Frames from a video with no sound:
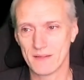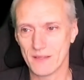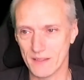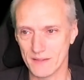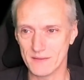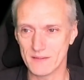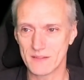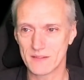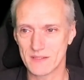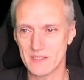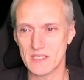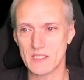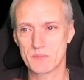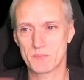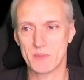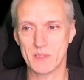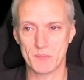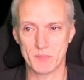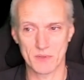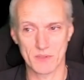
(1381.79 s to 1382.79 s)
And these
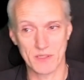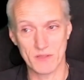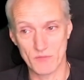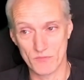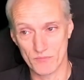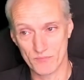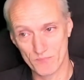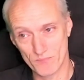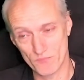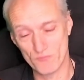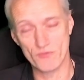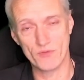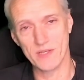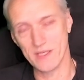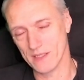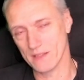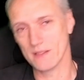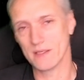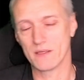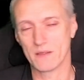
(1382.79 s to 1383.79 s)
people are
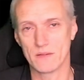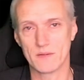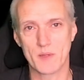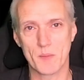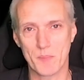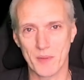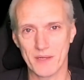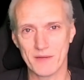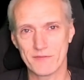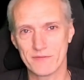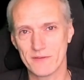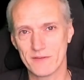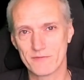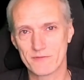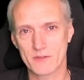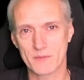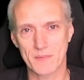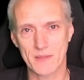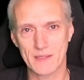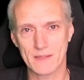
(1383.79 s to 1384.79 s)
really going to benefit
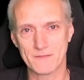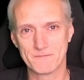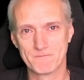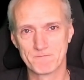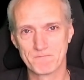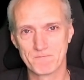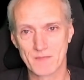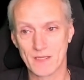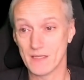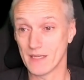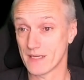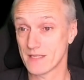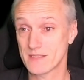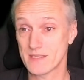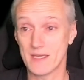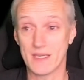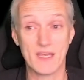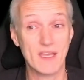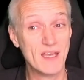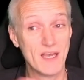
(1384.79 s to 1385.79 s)
from that. Like I
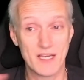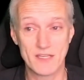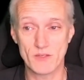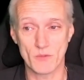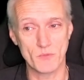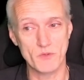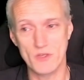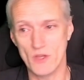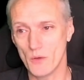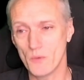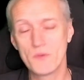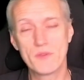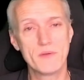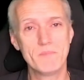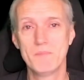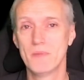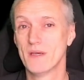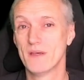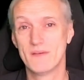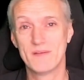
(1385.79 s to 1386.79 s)
say, don't know
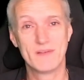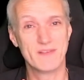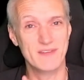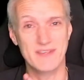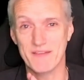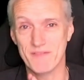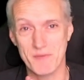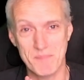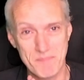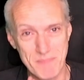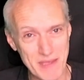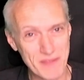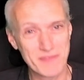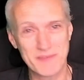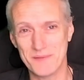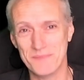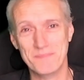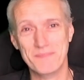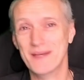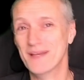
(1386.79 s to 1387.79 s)
them, never met
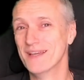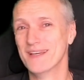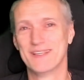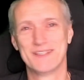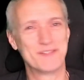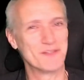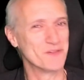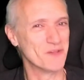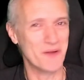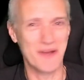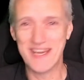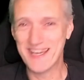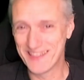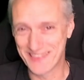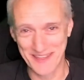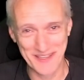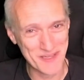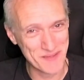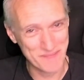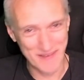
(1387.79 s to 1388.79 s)
them, don't know
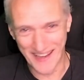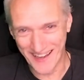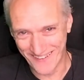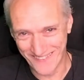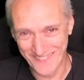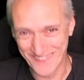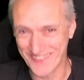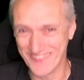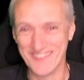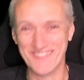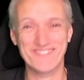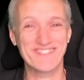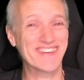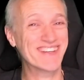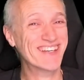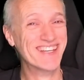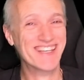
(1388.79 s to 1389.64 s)
anything about them.